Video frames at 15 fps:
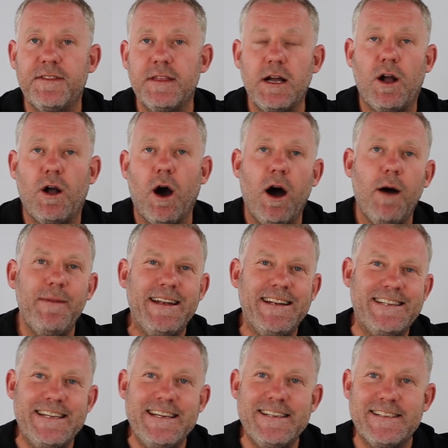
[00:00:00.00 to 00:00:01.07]
the
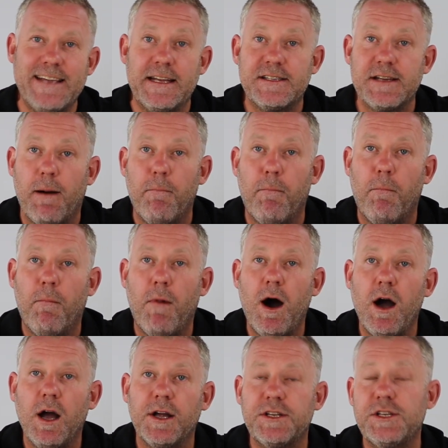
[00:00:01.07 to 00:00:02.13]
Garmin Descent
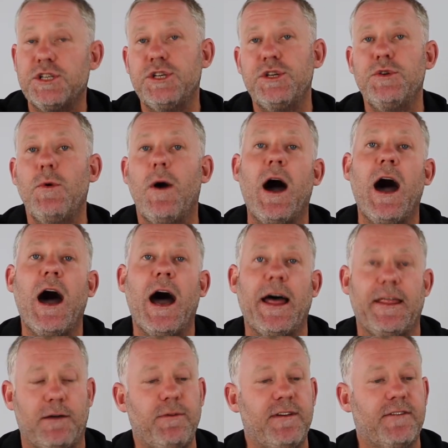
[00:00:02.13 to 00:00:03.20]
Mark
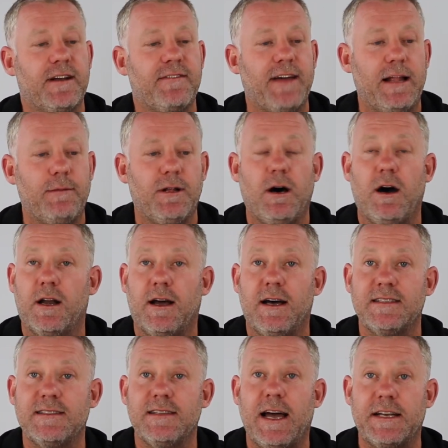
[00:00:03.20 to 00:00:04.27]
2i that we've got available on
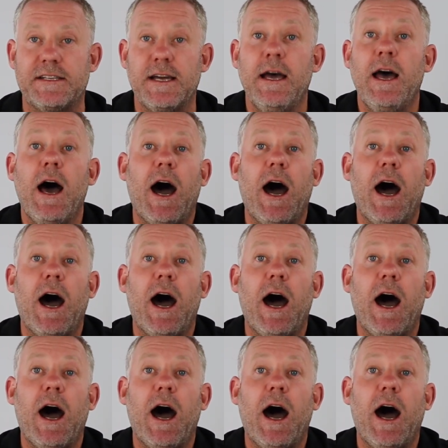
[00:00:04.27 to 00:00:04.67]
our site.